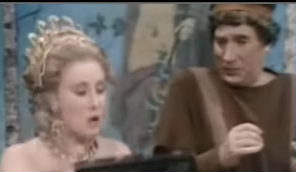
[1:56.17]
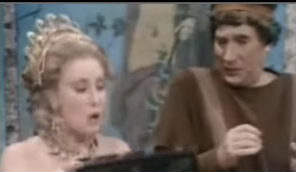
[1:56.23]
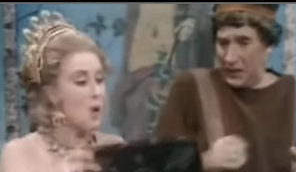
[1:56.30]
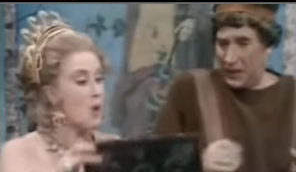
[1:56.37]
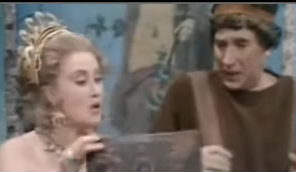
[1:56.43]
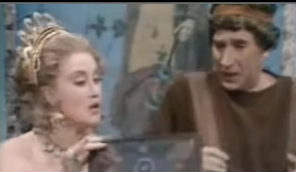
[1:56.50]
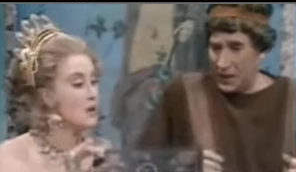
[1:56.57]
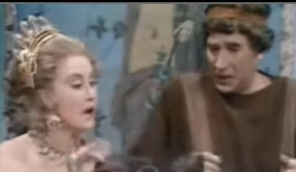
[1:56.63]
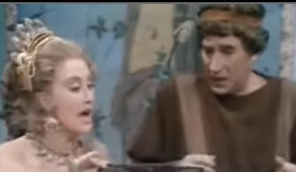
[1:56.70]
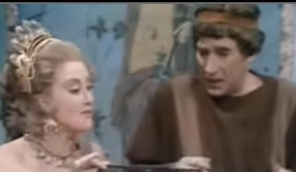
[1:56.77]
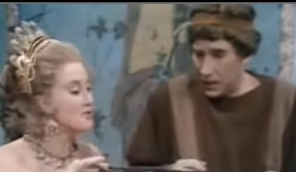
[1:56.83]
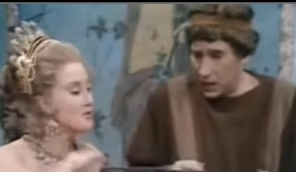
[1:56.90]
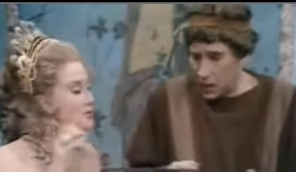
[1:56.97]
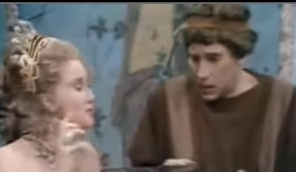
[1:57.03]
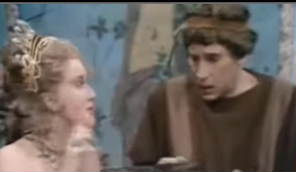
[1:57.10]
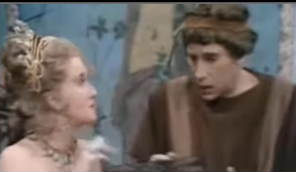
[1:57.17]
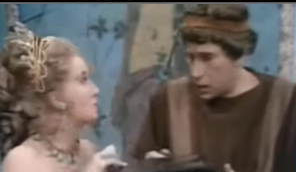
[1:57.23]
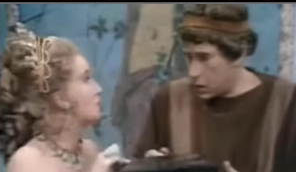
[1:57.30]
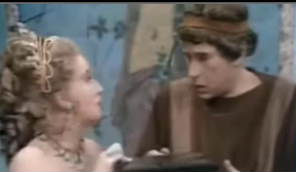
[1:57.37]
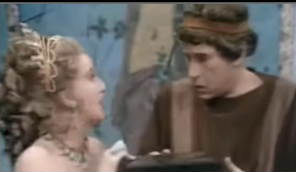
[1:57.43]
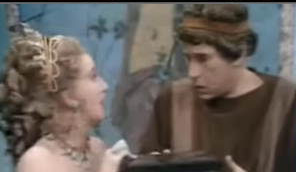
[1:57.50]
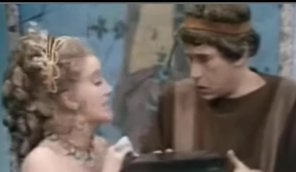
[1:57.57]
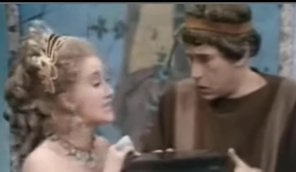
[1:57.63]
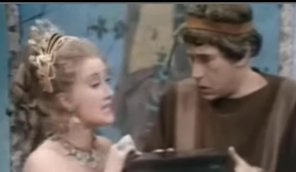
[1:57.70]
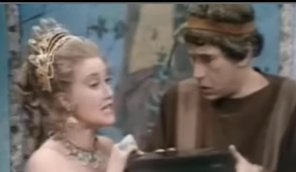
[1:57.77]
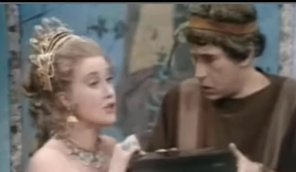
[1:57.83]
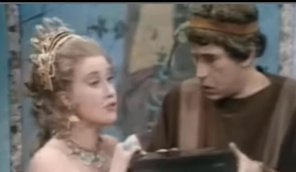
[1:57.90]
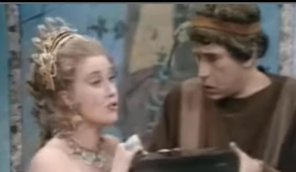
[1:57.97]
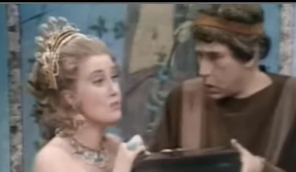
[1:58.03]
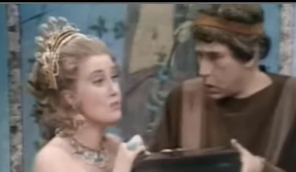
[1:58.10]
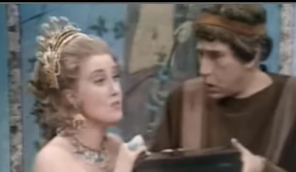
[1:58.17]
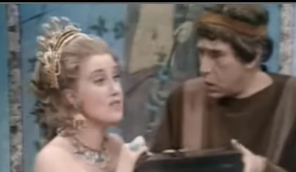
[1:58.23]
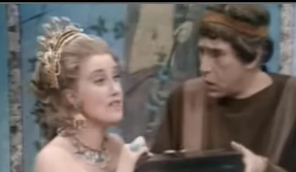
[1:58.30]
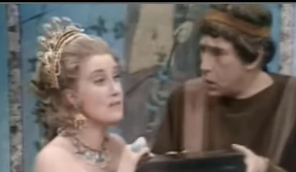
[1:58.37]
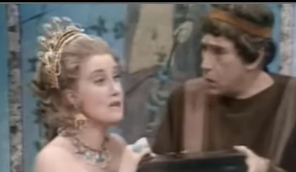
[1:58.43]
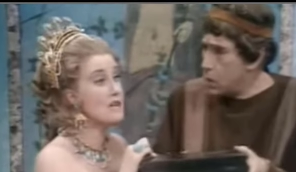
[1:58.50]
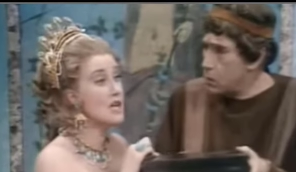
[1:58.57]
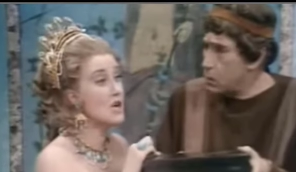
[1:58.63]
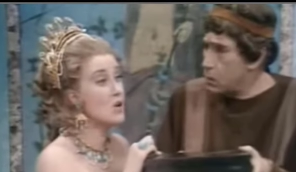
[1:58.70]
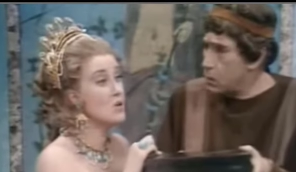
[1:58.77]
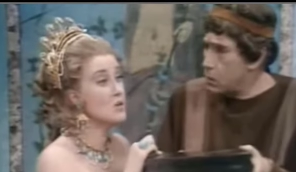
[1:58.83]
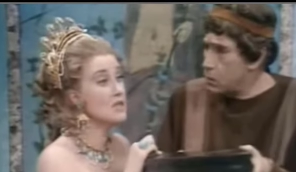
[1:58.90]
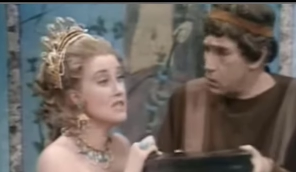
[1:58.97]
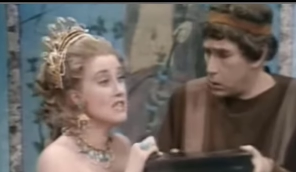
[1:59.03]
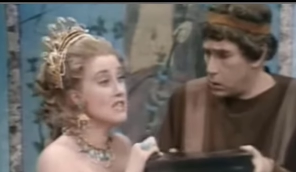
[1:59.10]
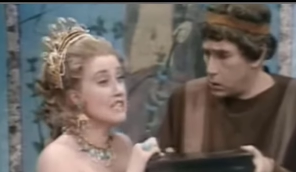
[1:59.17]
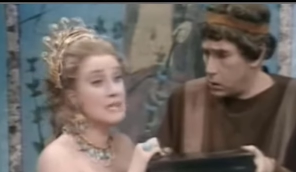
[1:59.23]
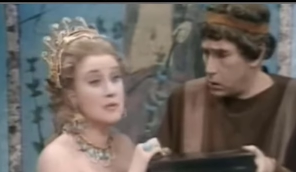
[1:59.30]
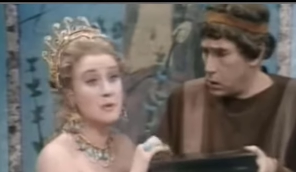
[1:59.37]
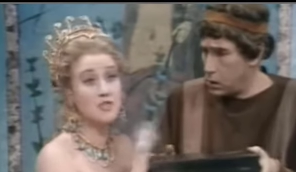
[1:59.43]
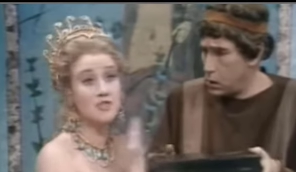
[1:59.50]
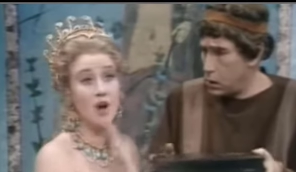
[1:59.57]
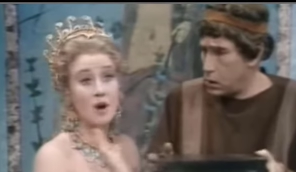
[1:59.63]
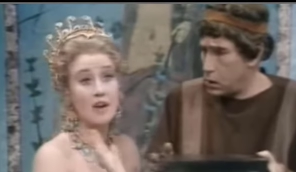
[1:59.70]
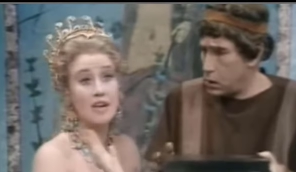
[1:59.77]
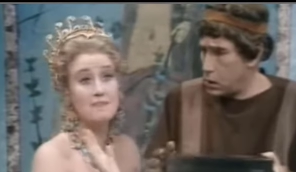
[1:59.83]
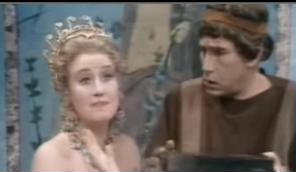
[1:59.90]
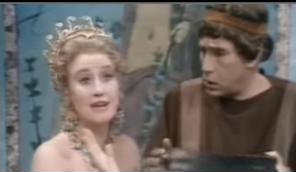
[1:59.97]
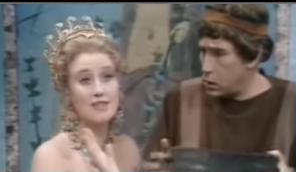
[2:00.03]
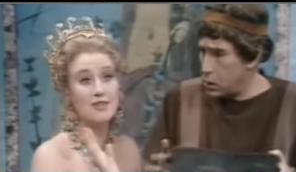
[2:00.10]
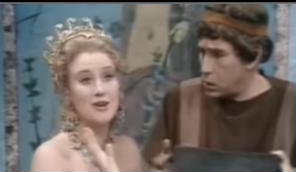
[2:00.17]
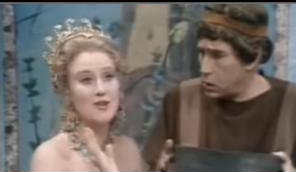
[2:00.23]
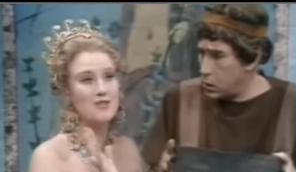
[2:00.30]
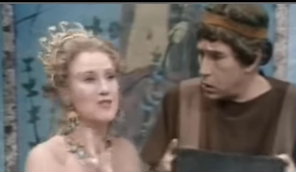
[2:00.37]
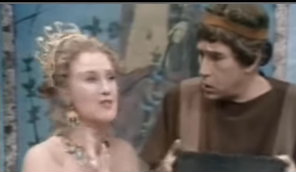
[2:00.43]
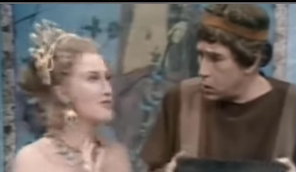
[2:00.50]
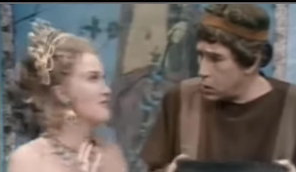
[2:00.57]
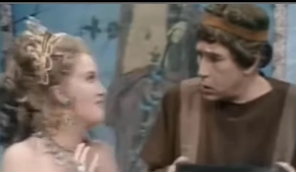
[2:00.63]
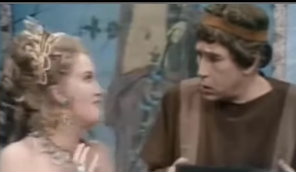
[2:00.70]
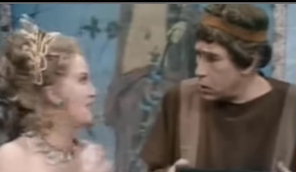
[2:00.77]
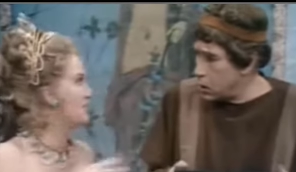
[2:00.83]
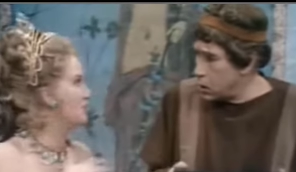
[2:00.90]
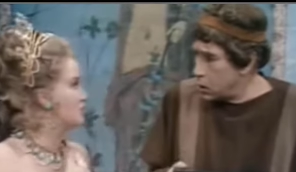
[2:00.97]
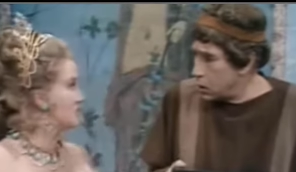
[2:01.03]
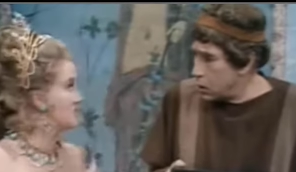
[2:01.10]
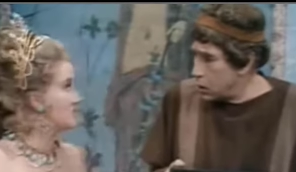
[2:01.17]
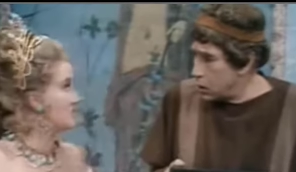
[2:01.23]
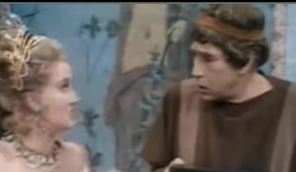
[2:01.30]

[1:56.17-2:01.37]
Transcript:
Speaker 1: All you have to do is put that in a room with him alone. It will knock him unconscious and then you can